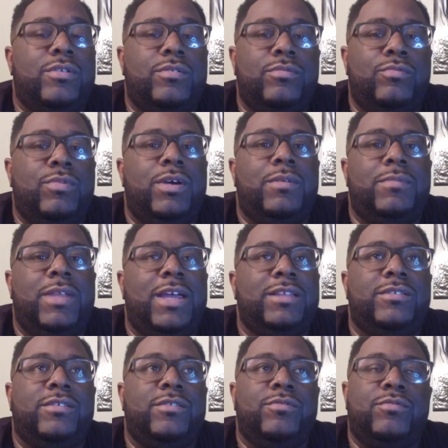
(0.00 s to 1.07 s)
well,
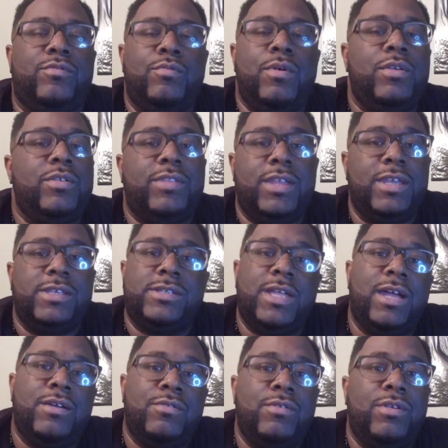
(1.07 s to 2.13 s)
the corona thing is
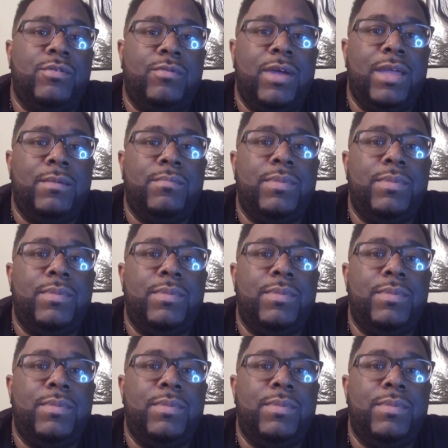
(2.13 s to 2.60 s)
not going away,